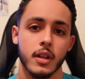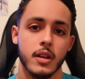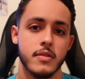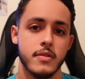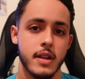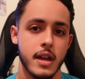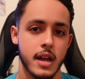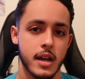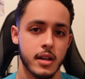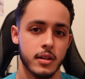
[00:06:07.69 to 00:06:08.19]

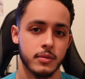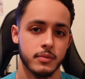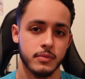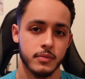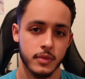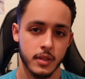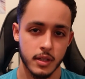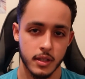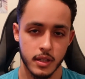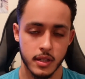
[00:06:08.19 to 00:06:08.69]
Now,
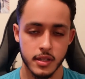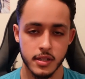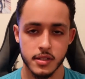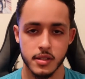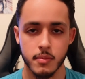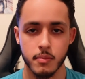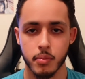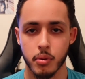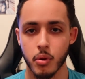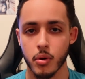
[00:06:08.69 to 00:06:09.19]
it is
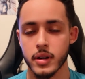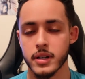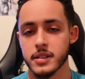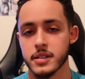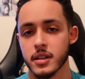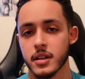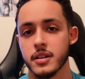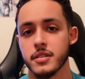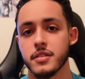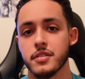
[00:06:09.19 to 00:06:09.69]
important
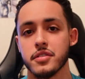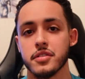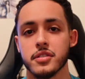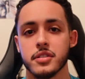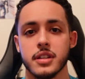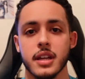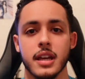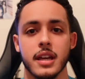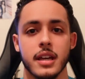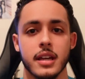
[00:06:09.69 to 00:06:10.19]
to
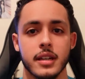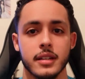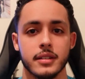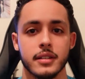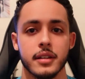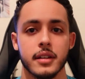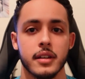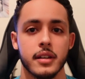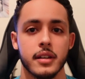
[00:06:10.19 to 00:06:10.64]
understand